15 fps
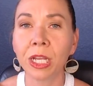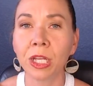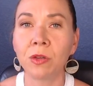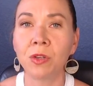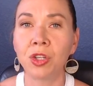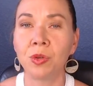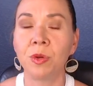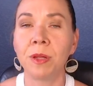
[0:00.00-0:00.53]
you
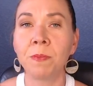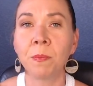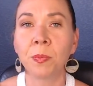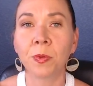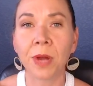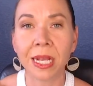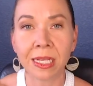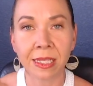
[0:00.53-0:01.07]
to
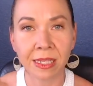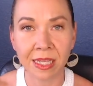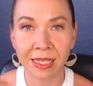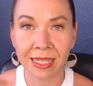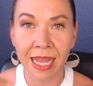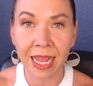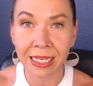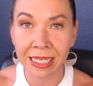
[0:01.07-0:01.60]
embrace this
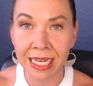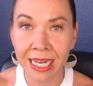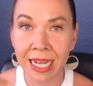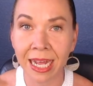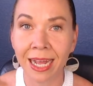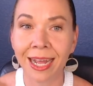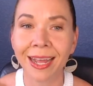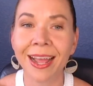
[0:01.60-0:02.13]

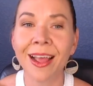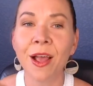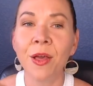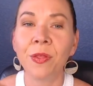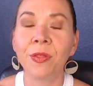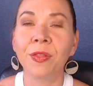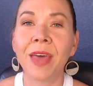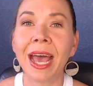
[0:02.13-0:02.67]
idea
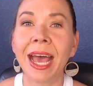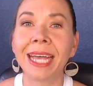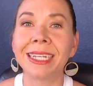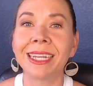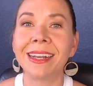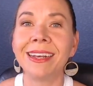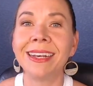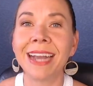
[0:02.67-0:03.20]

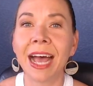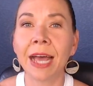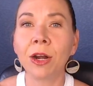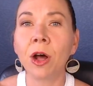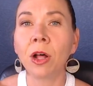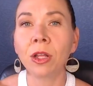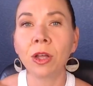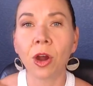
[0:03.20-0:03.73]
that not
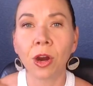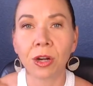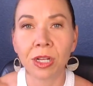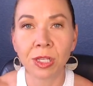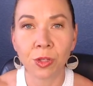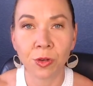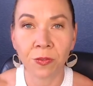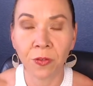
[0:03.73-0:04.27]
all
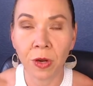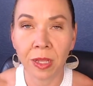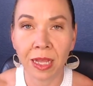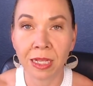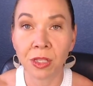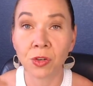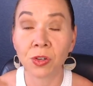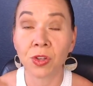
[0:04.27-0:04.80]
artists or
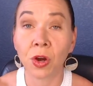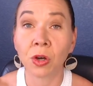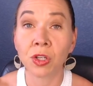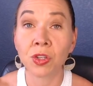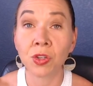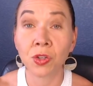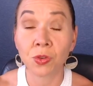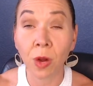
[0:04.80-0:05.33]
freelancers are
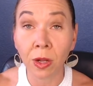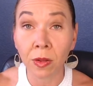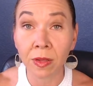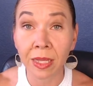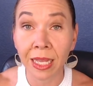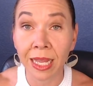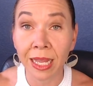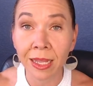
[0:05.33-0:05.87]

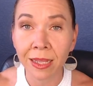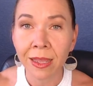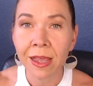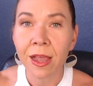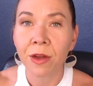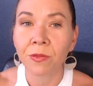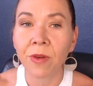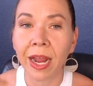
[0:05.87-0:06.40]
struggling,
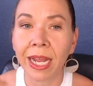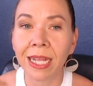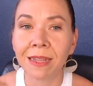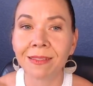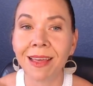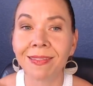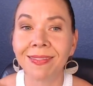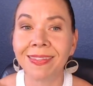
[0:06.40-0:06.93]
right?
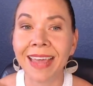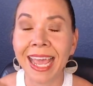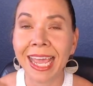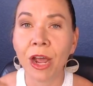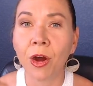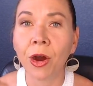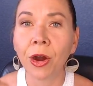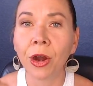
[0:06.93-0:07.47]
That they
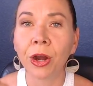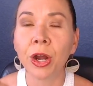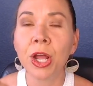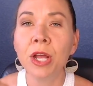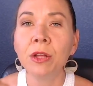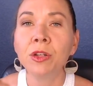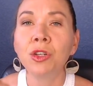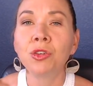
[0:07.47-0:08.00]
are
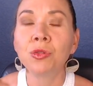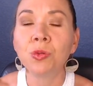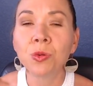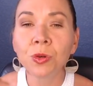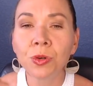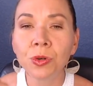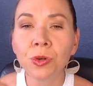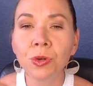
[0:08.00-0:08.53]

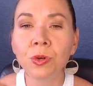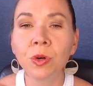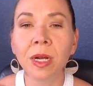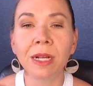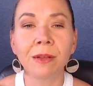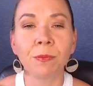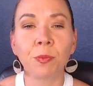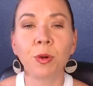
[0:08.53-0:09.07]
true
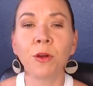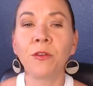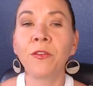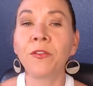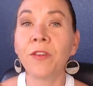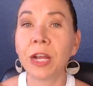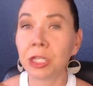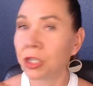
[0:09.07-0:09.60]

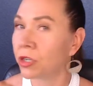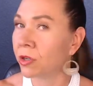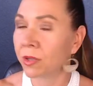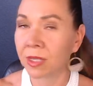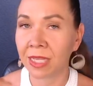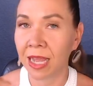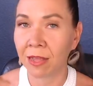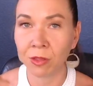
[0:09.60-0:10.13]

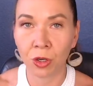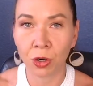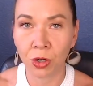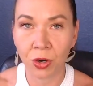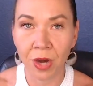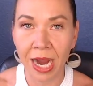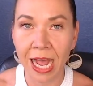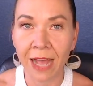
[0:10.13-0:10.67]
professionals at their
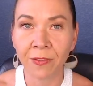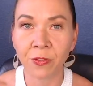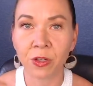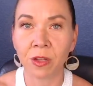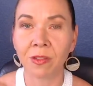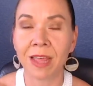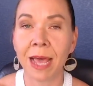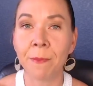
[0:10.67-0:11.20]
craft,
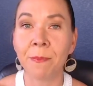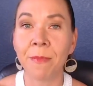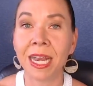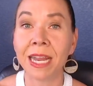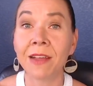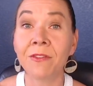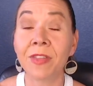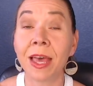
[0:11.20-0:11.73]
that
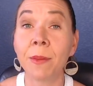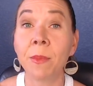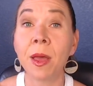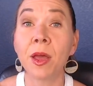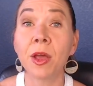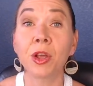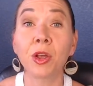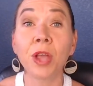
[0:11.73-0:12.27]
many of them
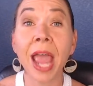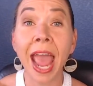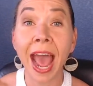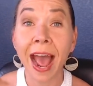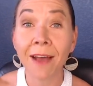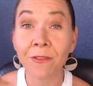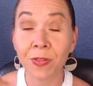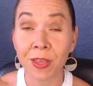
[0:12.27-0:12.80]

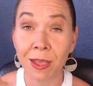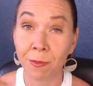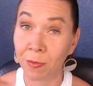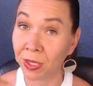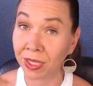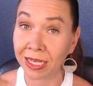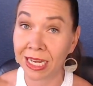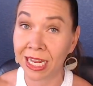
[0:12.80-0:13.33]
have the
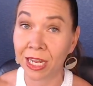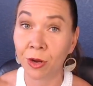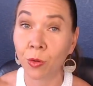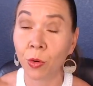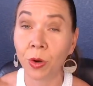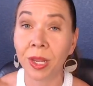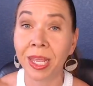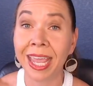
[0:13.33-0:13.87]
ability
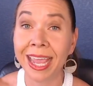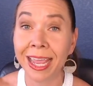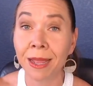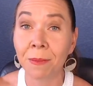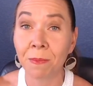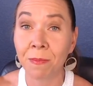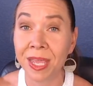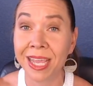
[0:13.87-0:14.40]
or
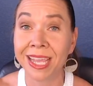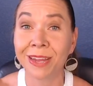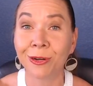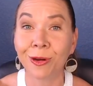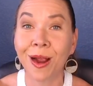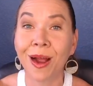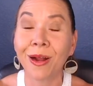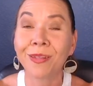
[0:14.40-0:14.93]
can be
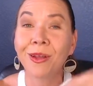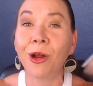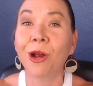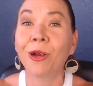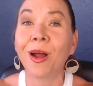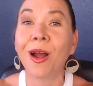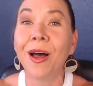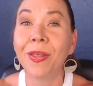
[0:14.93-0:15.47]
or are,
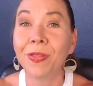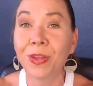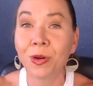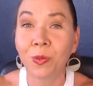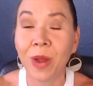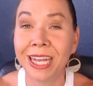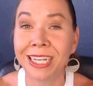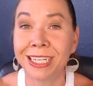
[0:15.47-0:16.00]
are on their
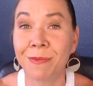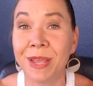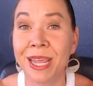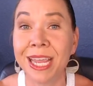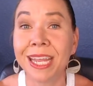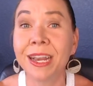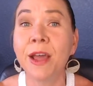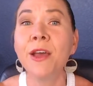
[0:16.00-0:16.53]
way to
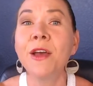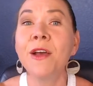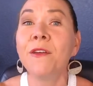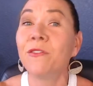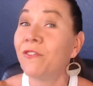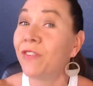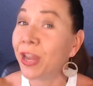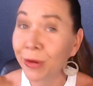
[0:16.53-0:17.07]
being
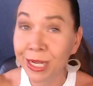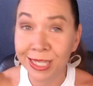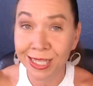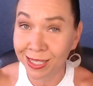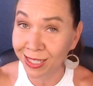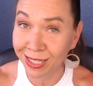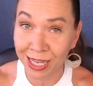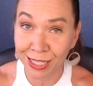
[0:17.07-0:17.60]
very
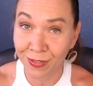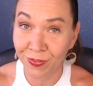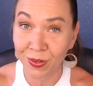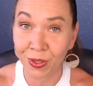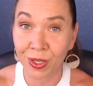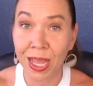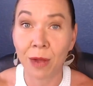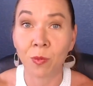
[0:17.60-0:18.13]

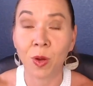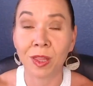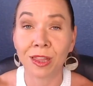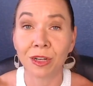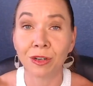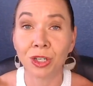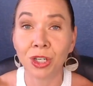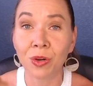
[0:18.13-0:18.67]
successful at what
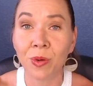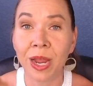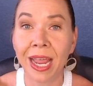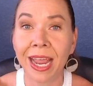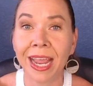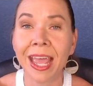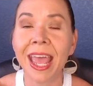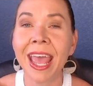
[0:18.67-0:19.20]
they're
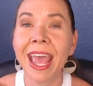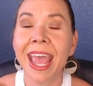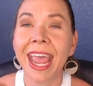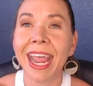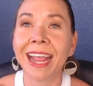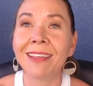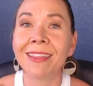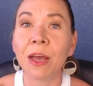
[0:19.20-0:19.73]
doing,
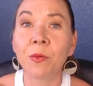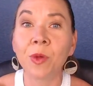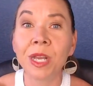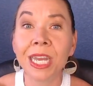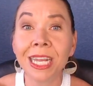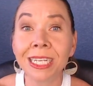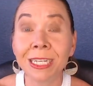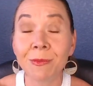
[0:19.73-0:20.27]
and that we
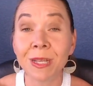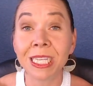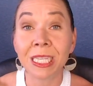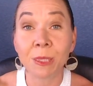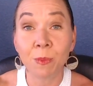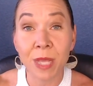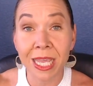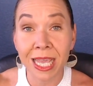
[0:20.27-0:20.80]
need to be
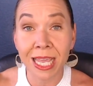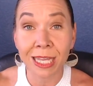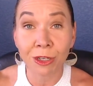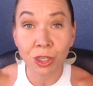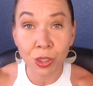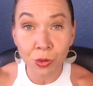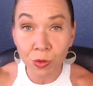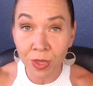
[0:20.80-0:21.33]
speaking
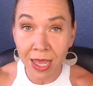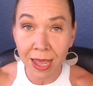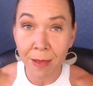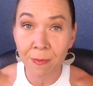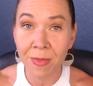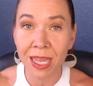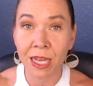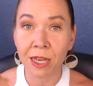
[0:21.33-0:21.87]
to
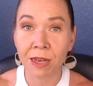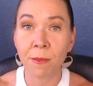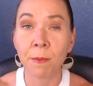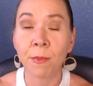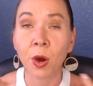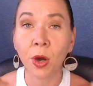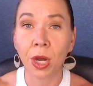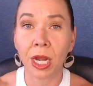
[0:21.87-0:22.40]
them in
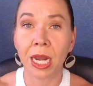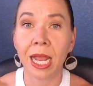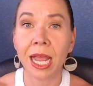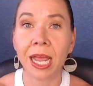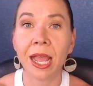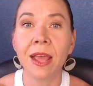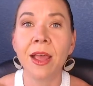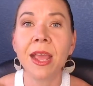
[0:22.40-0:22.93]

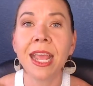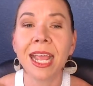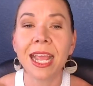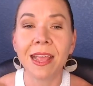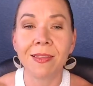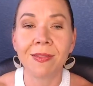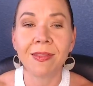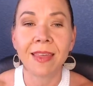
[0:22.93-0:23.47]
marketing
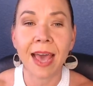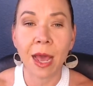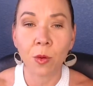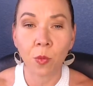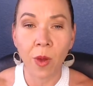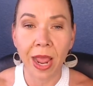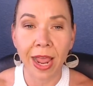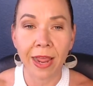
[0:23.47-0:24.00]
in that
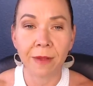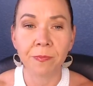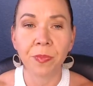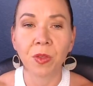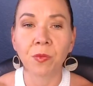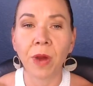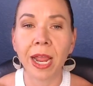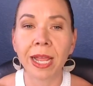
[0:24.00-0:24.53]
way,
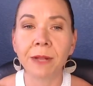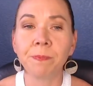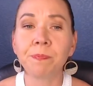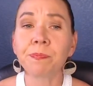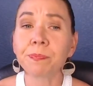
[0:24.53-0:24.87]
right?